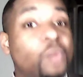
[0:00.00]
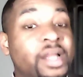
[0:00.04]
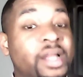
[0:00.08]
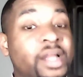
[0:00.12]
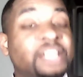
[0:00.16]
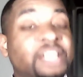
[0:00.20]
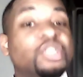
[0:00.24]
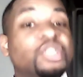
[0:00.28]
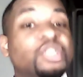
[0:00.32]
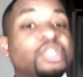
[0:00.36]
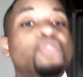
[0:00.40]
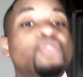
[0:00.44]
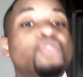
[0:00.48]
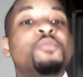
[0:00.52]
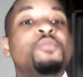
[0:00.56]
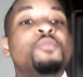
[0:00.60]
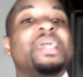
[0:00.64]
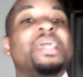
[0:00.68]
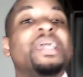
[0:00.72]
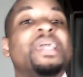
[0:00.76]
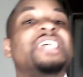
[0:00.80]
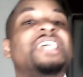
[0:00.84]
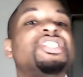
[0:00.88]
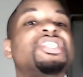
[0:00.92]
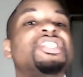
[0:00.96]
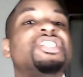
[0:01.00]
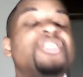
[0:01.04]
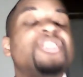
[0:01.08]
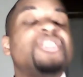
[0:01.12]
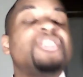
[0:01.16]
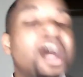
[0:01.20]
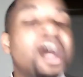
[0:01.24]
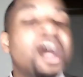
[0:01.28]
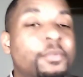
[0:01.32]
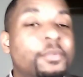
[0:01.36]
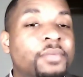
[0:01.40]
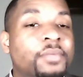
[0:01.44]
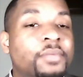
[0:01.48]
so you pick
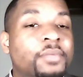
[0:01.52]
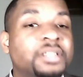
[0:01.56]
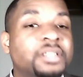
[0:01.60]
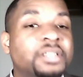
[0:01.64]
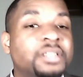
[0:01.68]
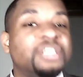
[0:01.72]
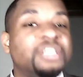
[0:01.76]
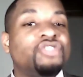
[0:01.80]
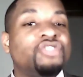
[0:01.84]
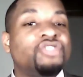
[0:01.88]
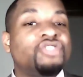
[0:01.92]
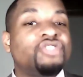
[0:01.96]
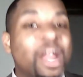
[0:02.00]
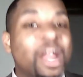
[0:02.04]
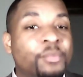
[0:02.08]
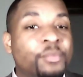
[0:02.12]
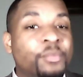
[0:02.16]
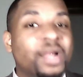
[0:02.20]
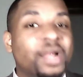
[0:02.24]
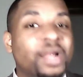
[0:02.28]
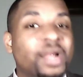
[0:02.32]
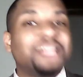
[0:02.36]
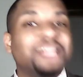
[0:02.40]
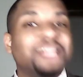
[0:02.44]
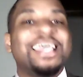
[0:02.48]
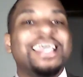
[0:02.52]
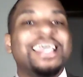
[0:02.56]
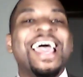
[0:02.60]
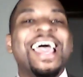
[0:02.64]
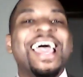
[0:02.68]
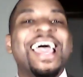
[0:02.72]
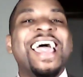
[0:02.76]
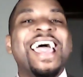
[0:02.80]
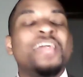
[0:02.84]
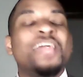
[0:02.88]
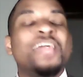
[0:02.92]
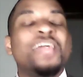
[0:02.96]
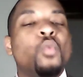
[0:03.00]
the strike price
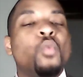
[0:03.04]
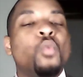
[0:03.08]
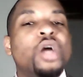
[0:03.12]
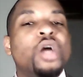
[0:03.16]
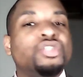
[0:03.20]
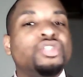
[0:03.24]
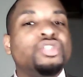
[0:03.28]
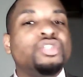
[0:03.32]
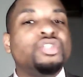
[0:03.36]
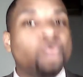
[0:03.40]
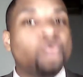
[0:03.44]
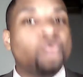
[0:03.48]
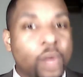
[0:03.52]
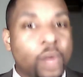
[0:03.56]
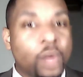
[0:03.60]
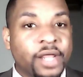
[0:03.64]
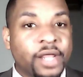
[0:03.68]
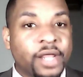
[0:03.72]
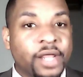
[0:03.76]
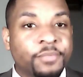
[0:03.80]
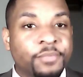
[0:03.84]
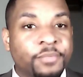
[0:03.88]
at 120.